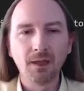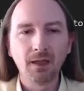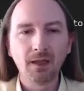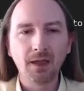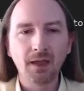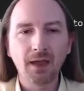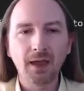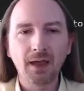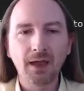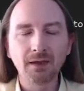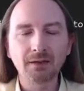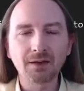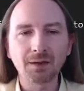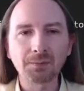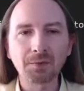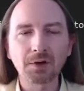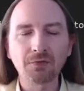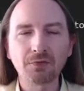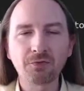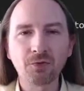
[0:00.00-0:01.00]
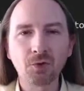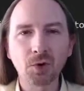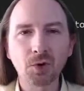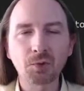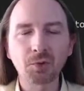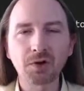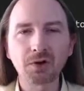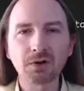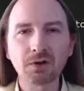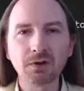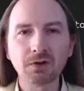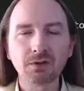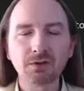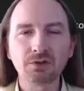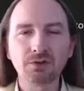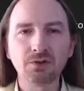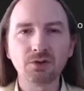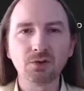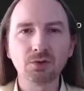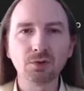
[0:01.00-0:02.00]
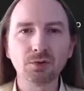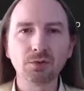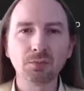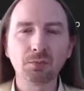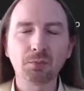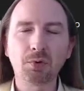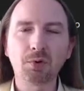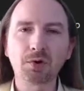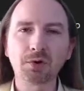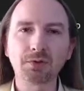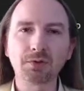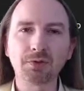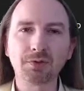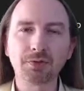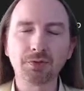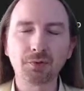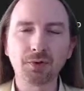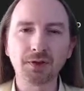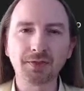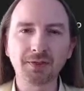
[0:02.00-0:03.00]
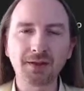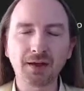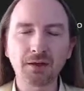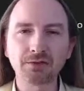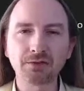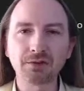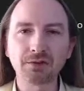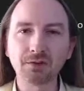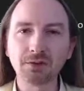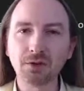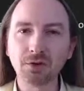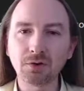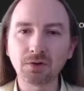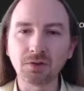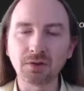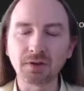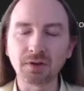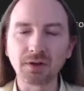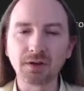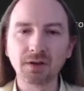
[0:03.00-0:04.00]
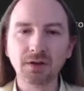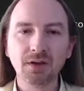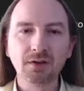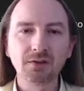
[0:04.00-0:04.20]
and I'm going to forward to port 3000 locally